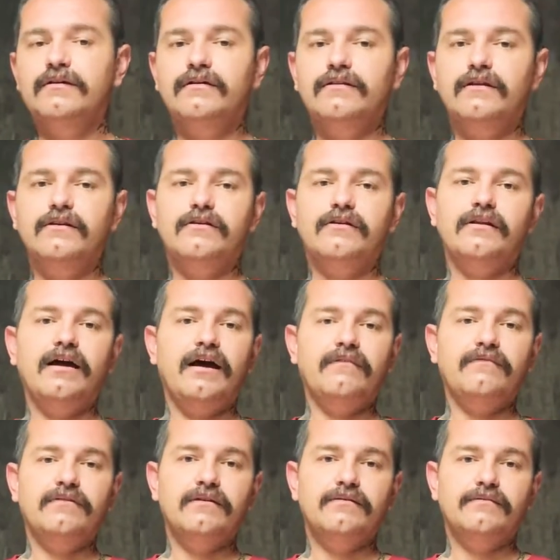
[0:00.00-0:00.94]
Then you're gonna
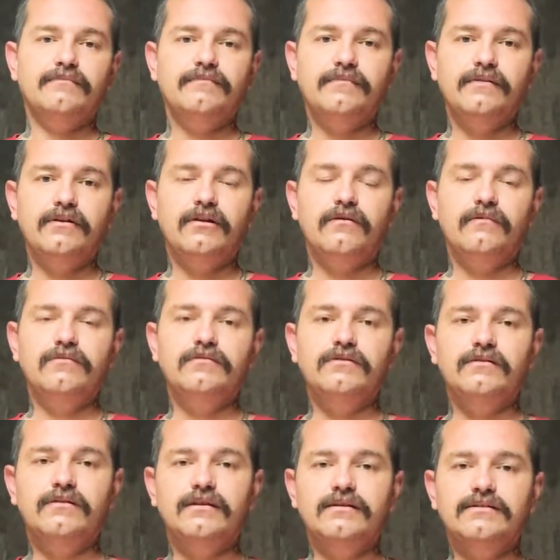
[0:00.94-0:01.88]
have to, you know,
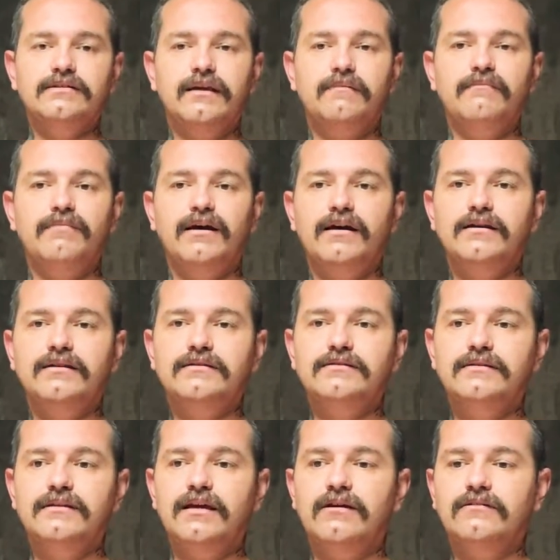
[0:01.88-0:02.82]
do things like bite
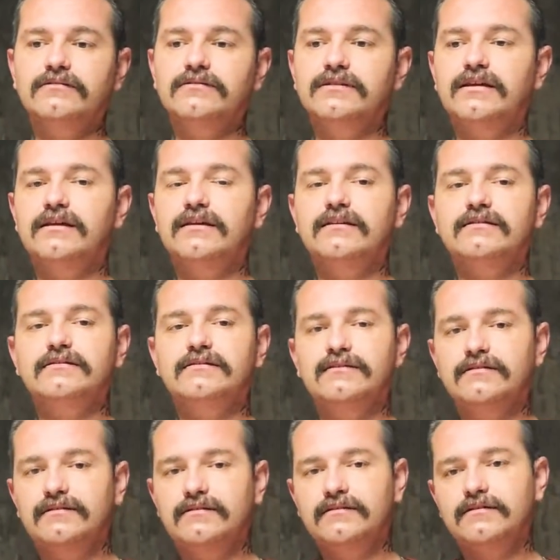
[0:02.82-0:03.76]
its tail to get it
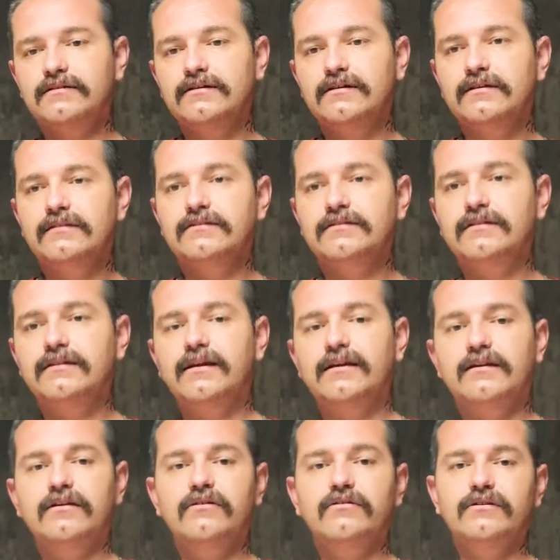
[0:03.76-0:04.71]
to to
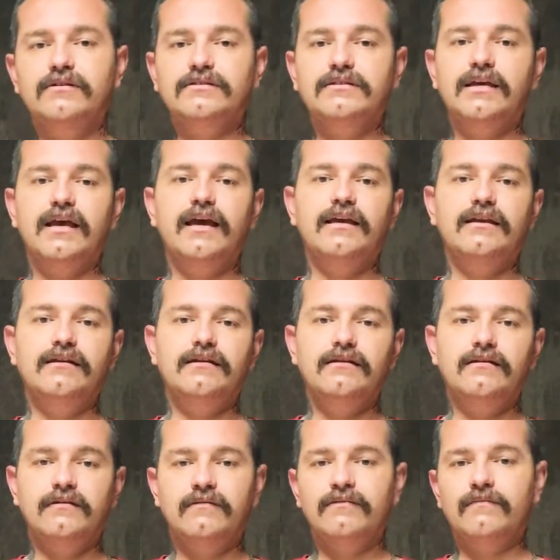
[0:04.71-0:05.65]
let go because they hate
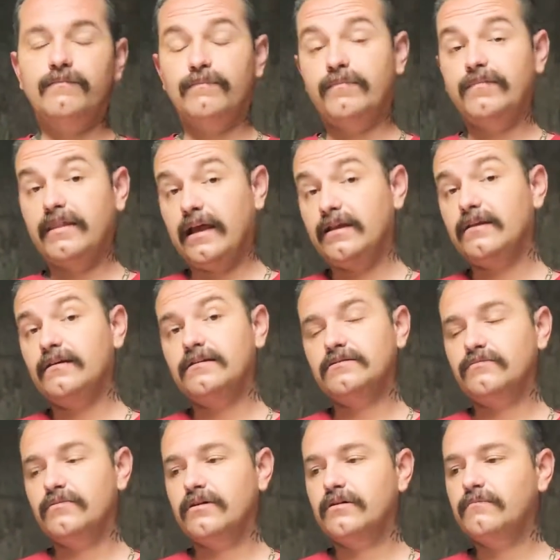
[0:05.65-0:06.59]
it. That does
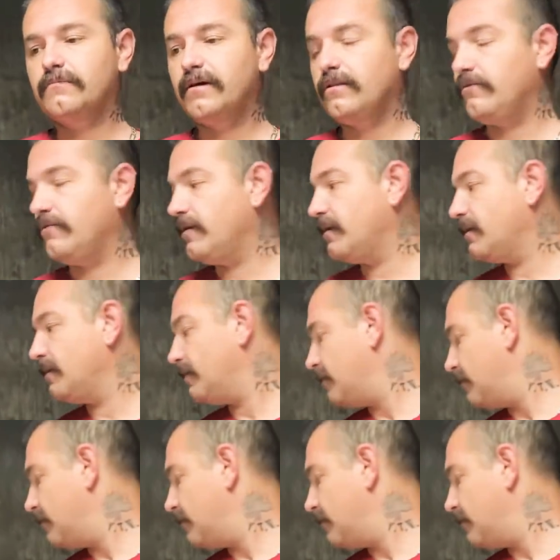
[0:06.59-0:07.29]
work, by the way.